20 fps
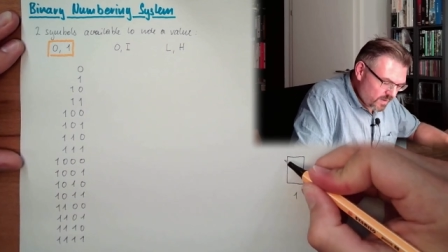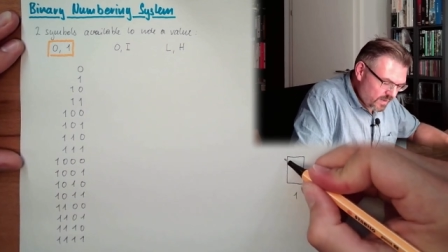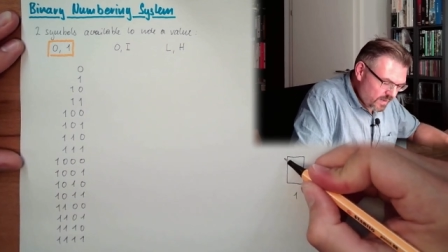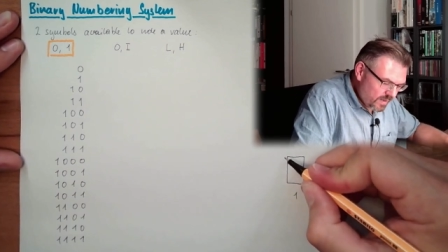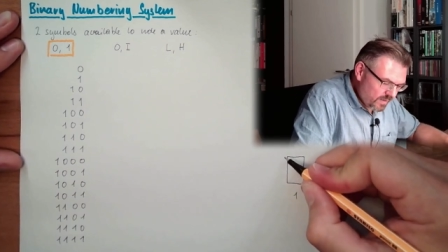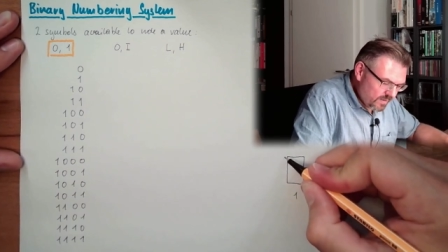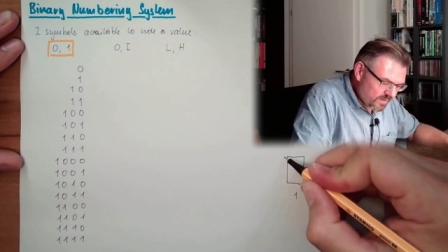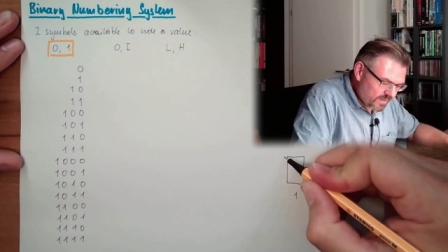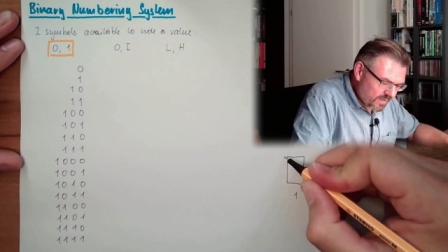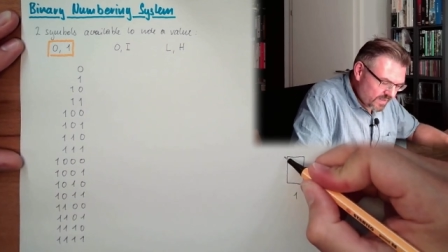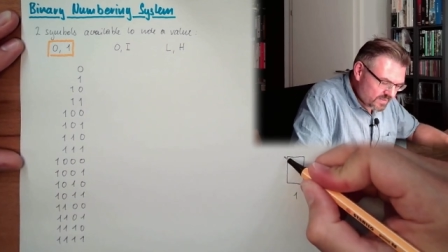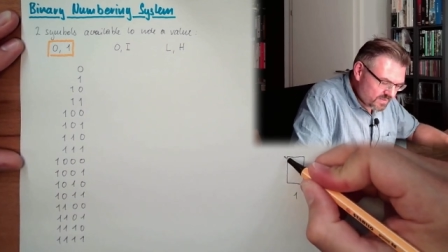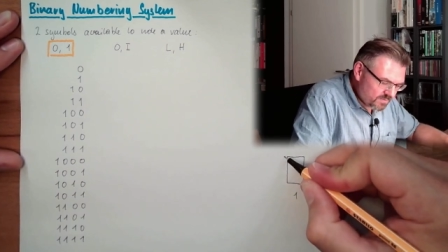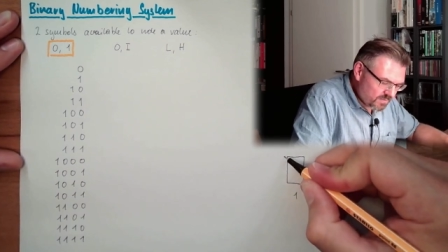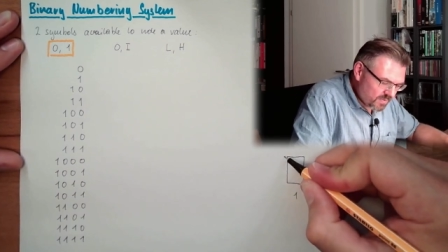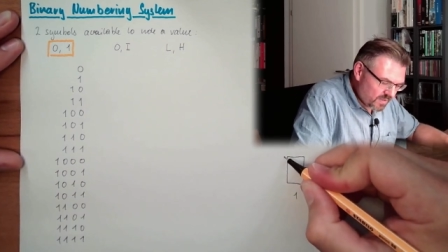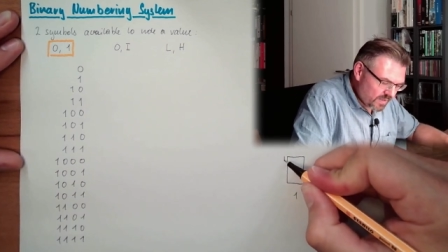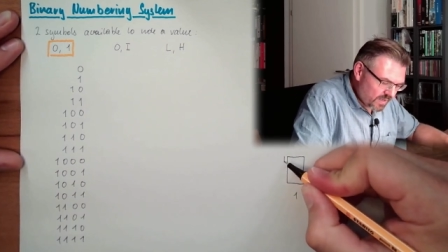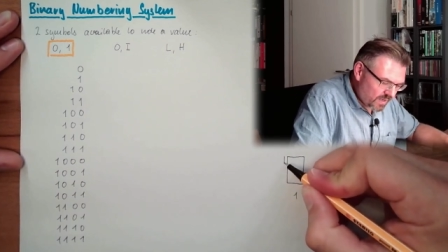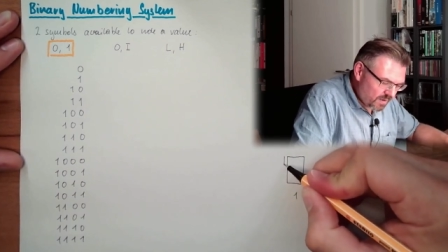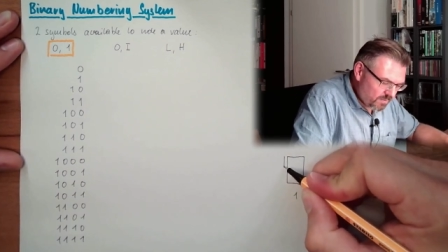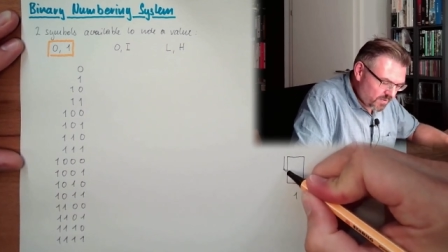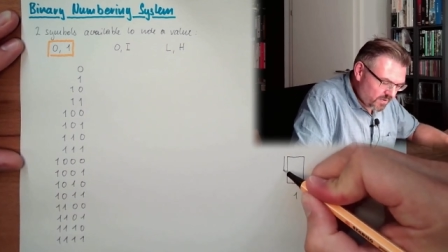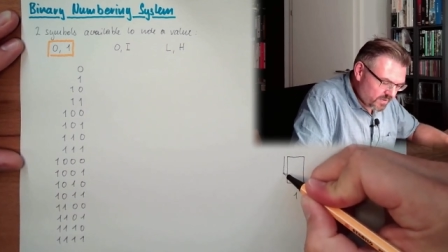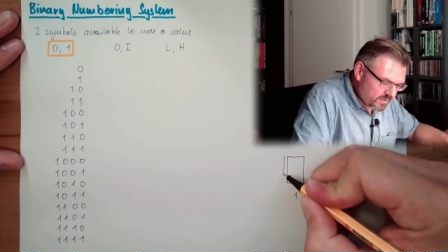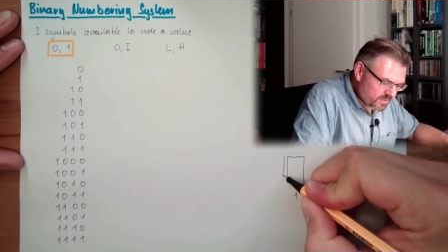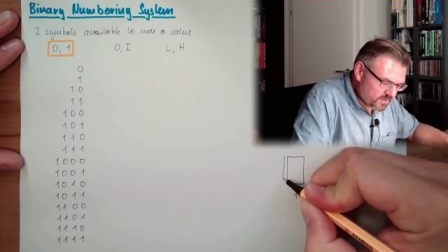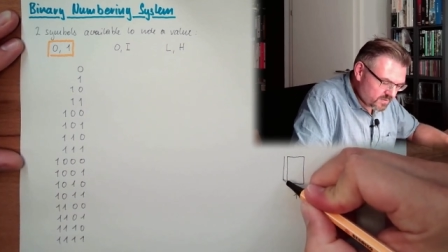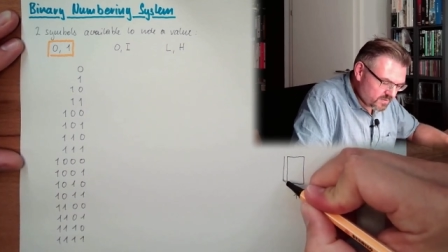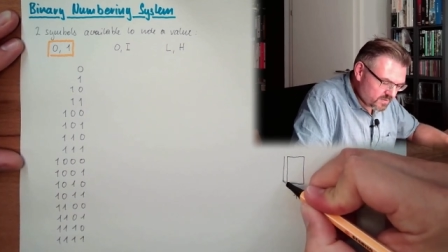in decimal
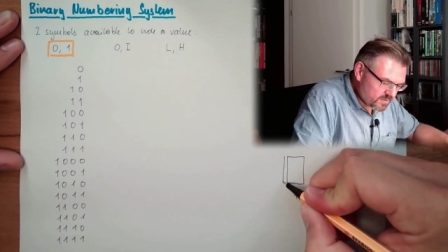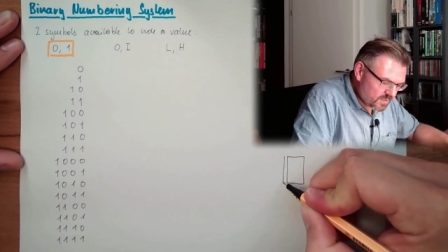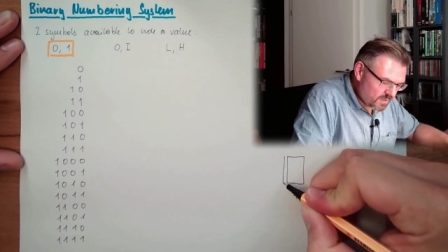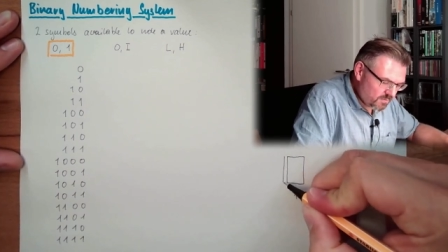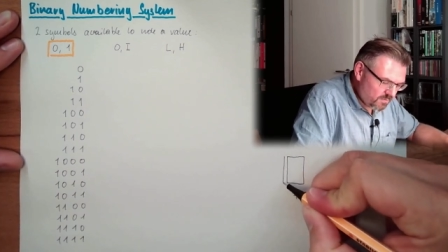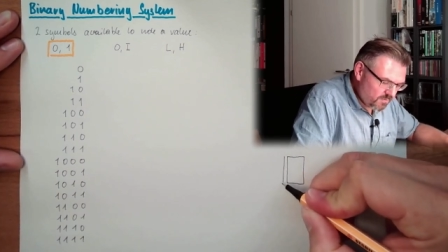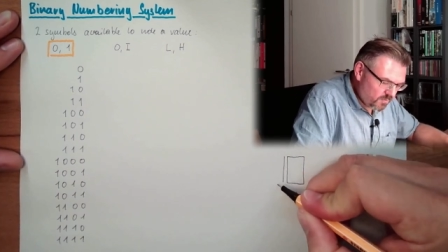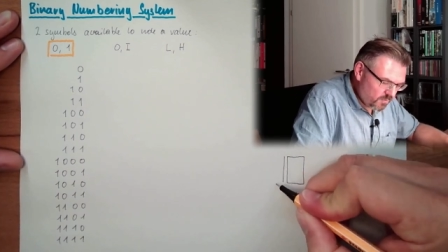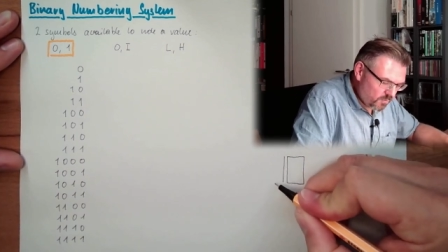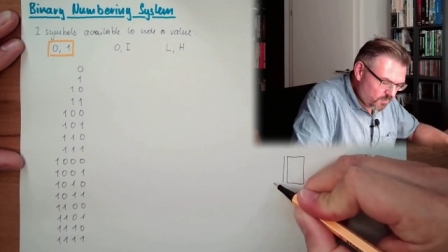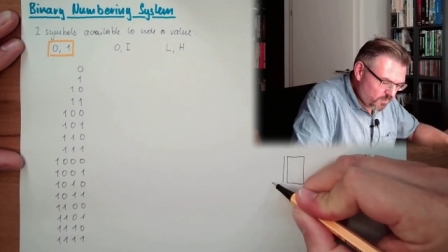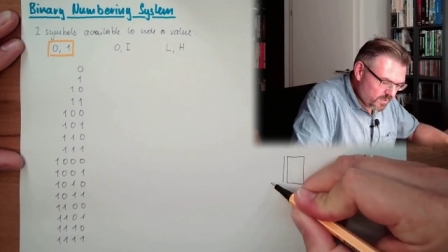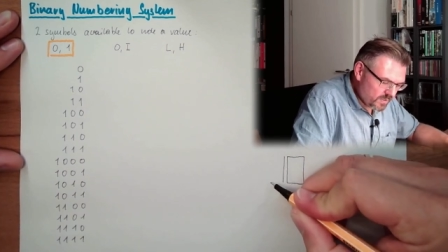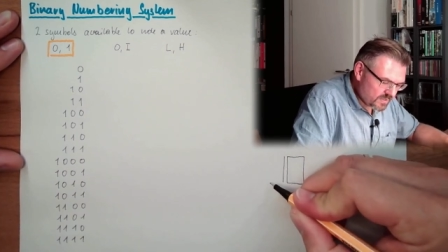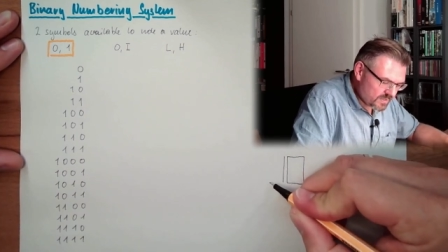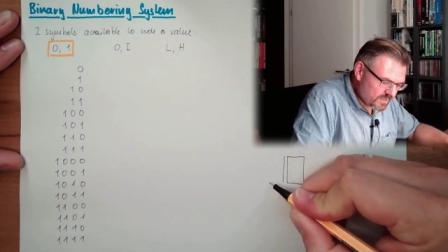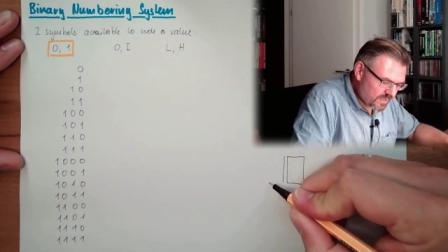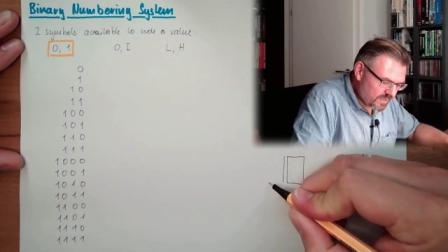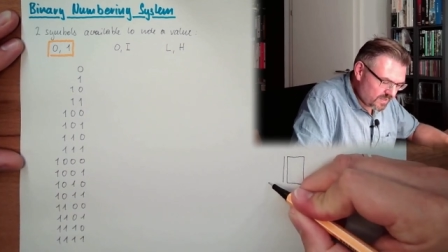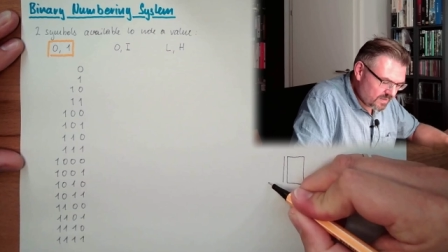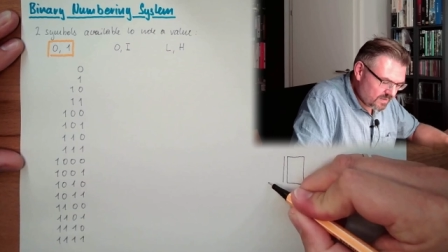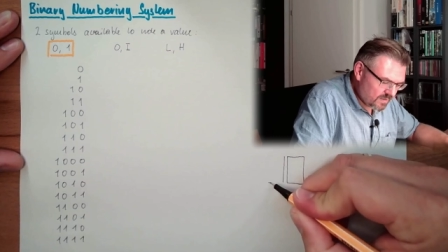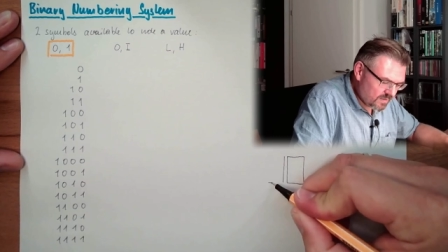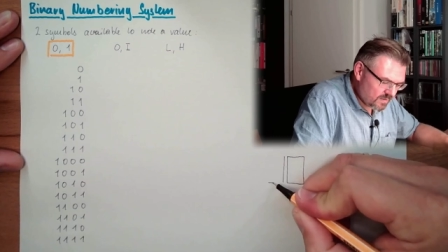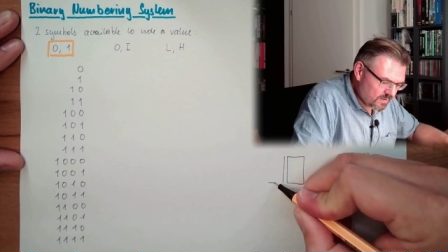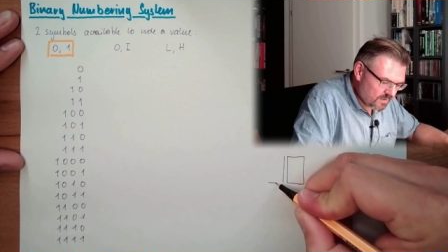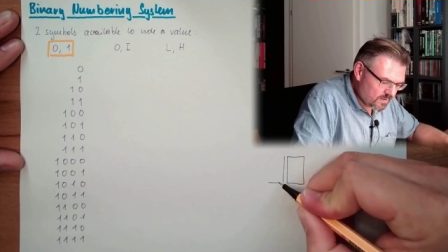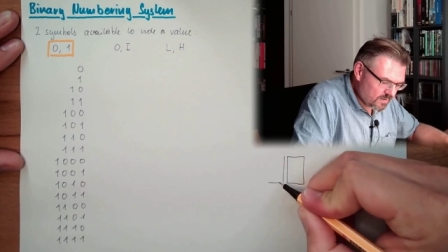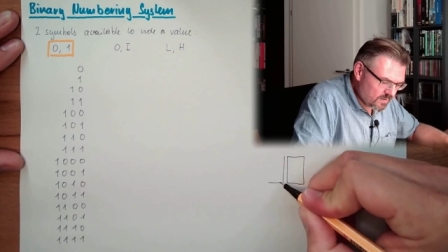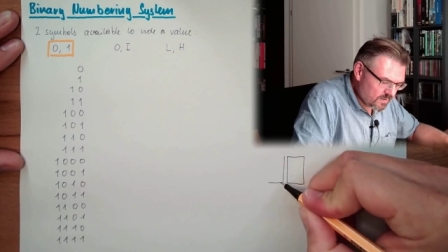numbering system, we said
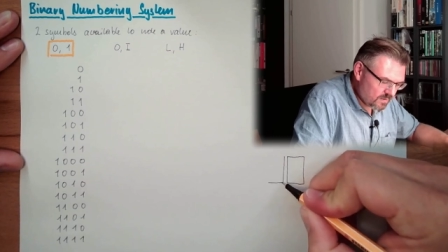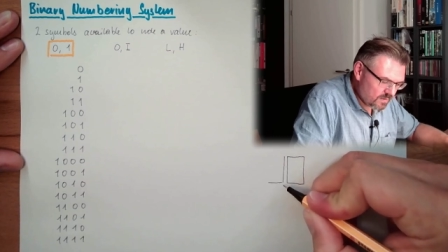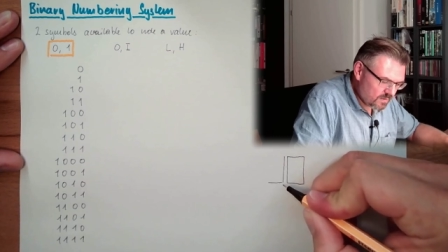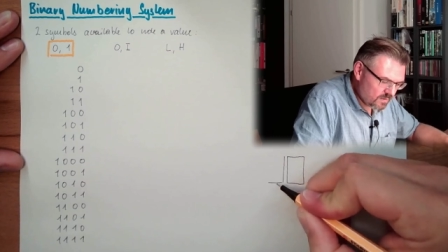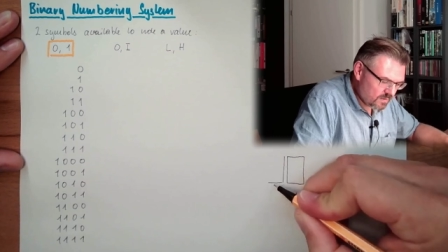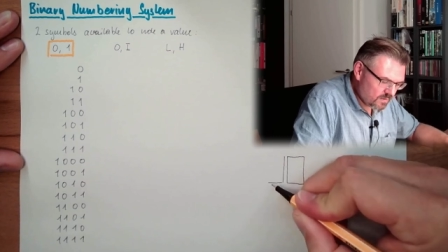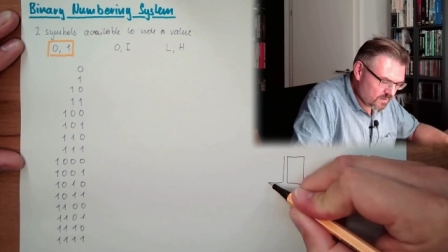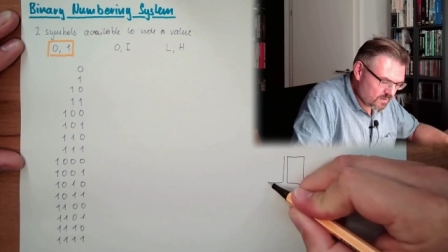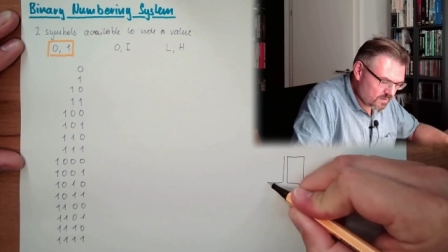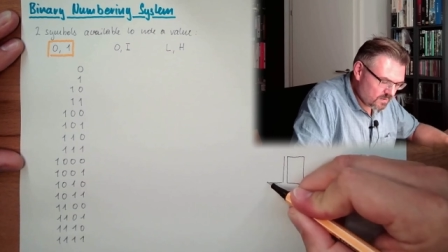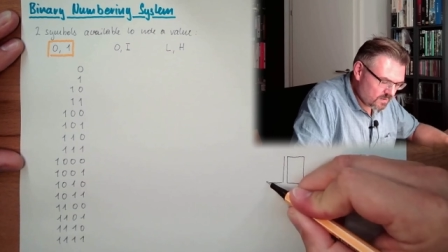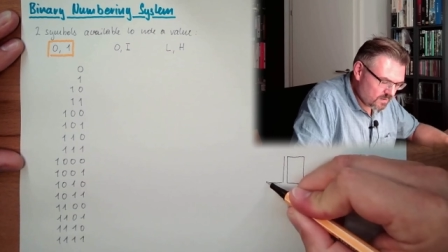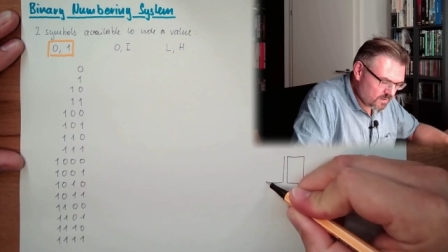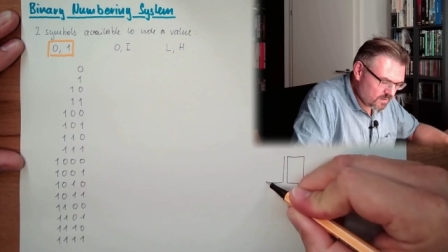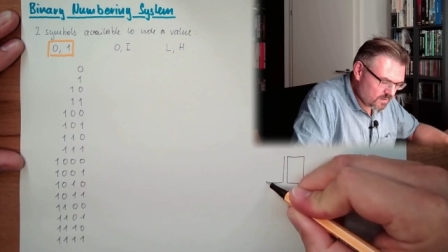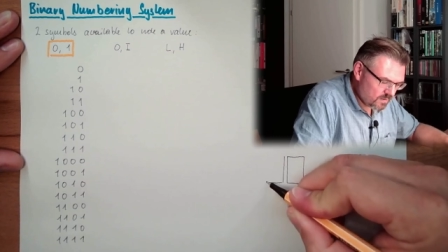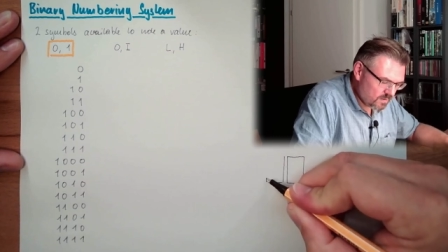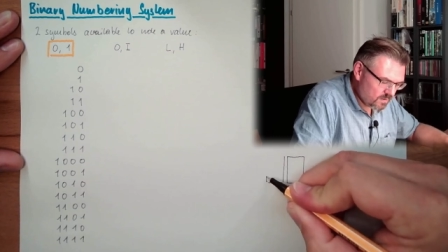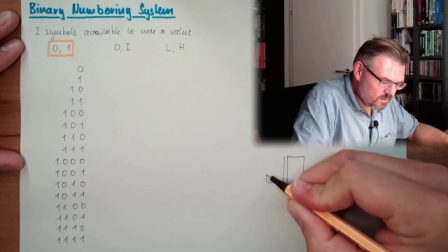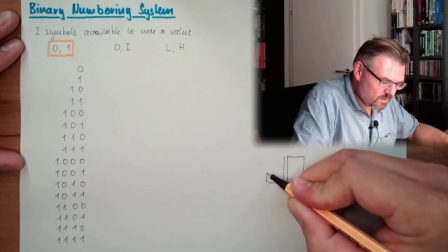yeah,